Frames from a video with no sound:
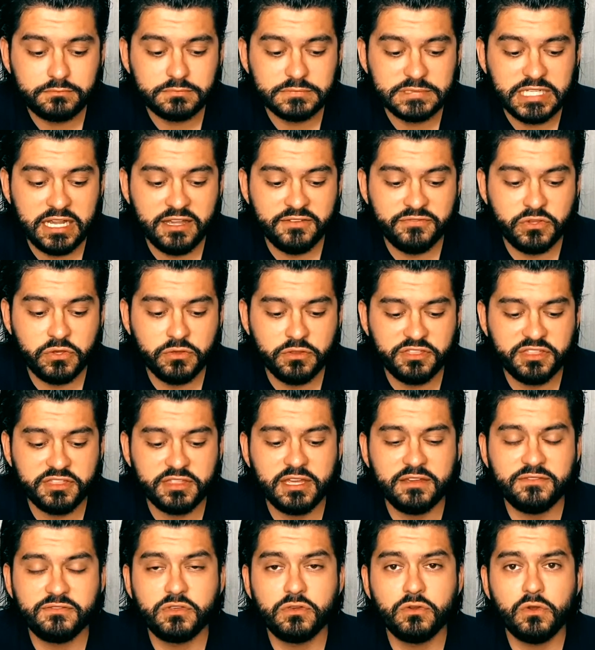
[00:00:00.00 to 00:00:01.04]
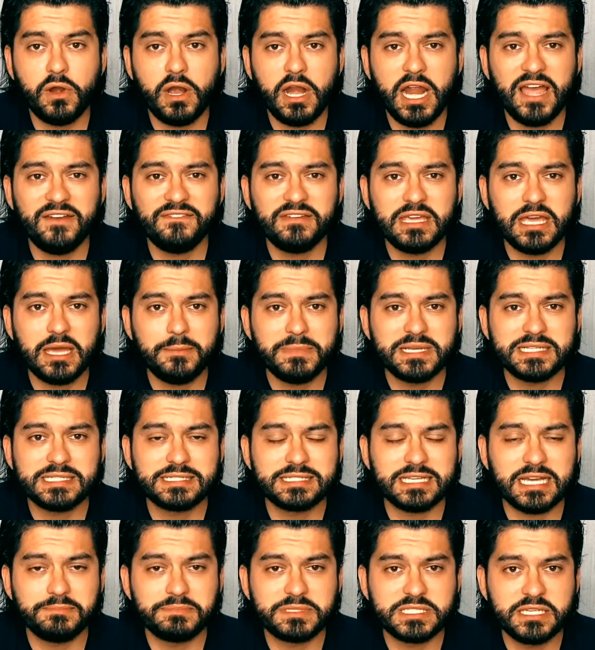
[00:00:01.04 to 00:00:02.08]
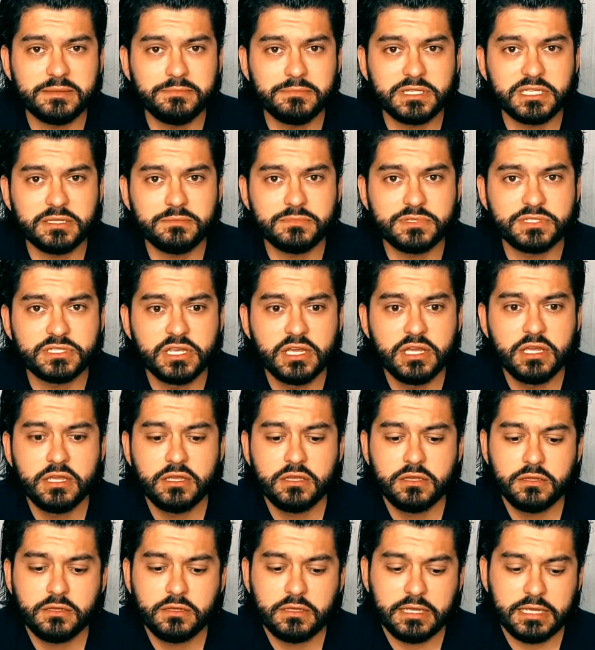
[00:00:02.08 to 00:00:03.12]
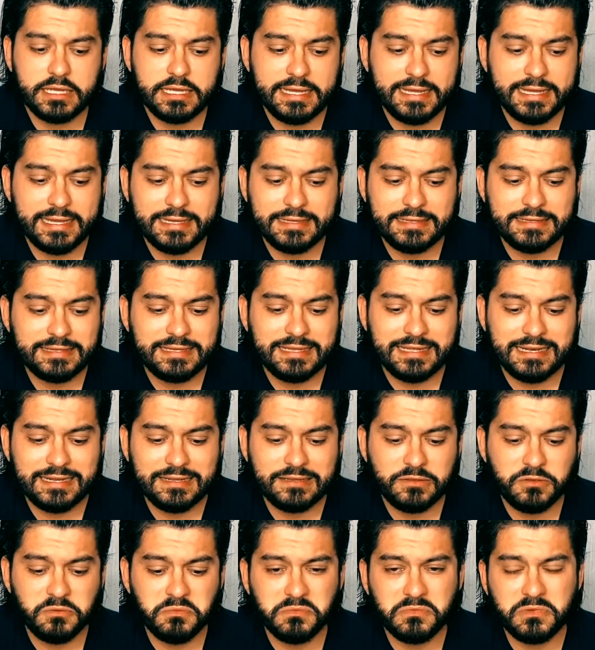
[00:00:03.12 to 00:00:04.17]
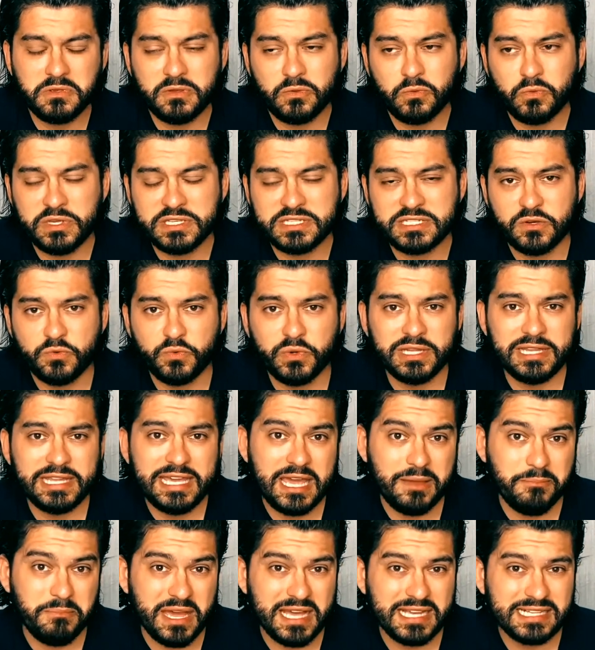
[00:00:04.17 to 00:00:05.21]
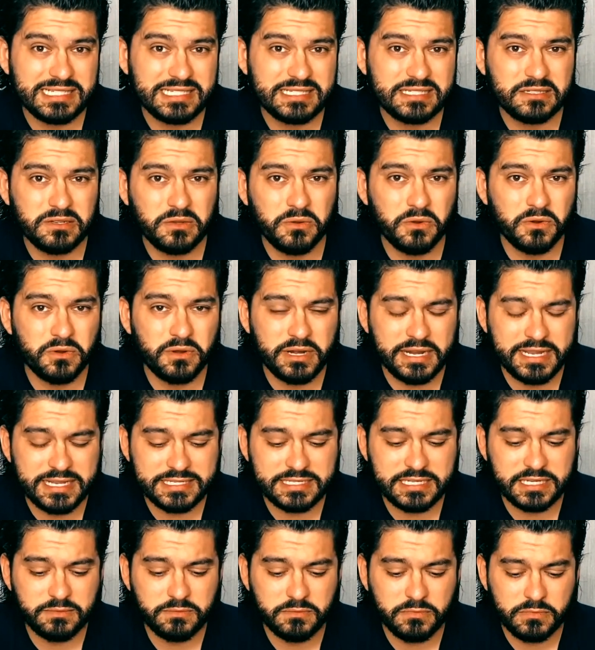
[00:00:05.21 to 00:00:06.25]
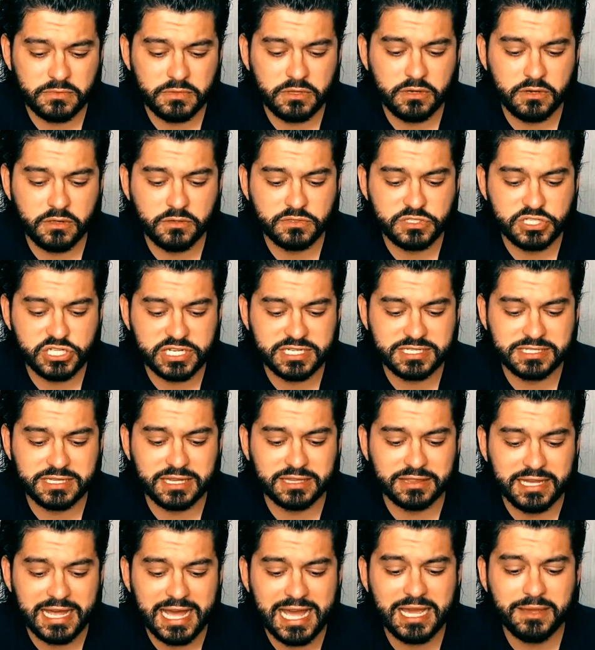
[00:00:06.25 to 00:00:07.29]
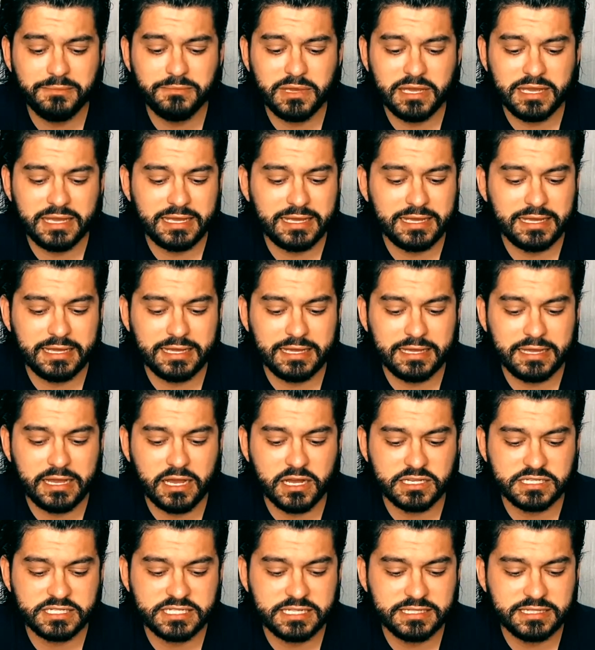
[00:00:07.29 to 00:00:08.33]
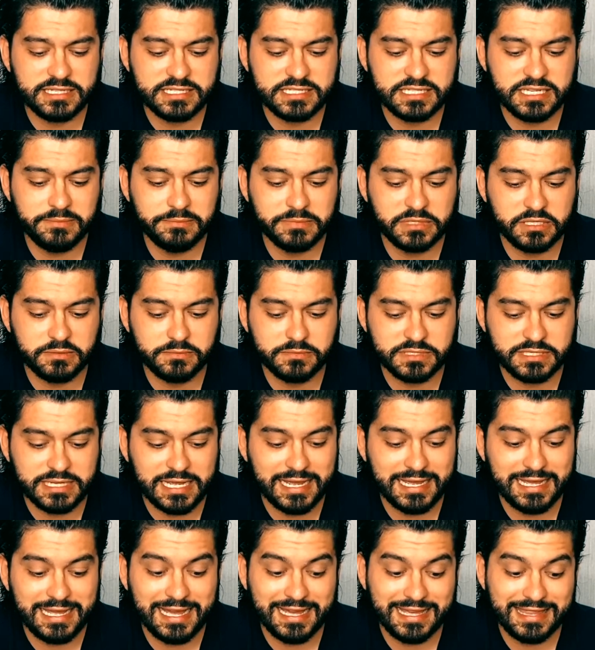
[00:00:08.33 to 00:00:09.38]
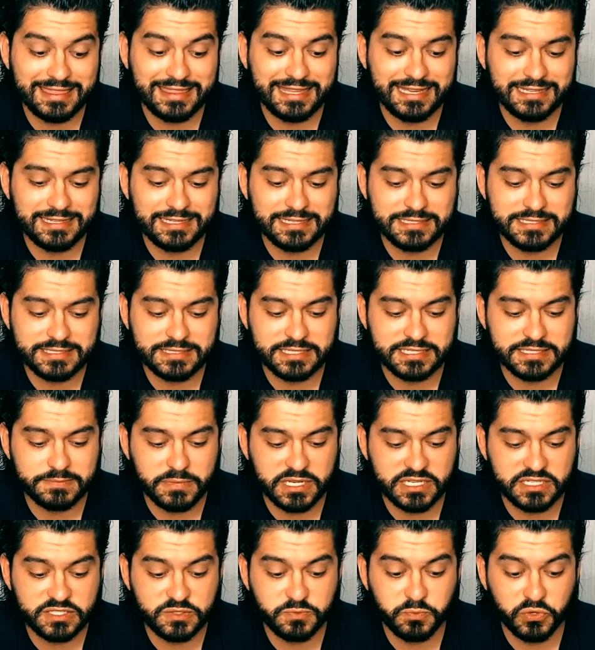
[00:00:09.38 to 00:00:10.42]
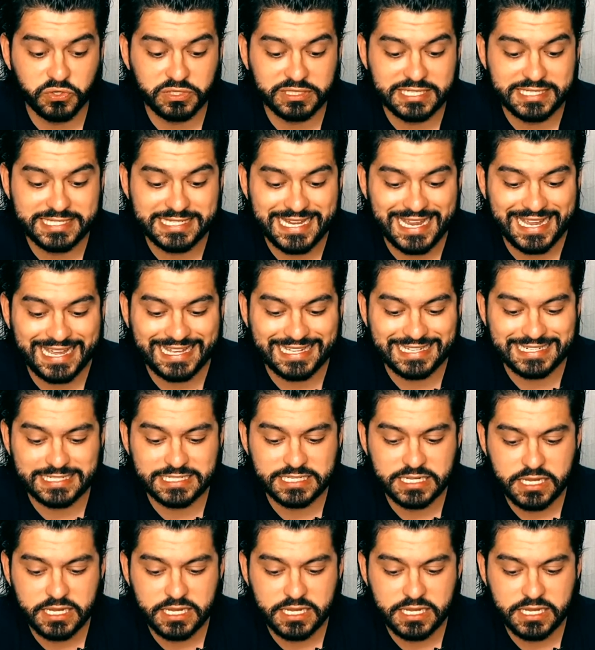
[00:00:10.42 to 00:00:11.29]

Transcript: if you are having MS type symptoms, then is it really MS, or is it just the Lyme causing the symptoms? I think it's more the second.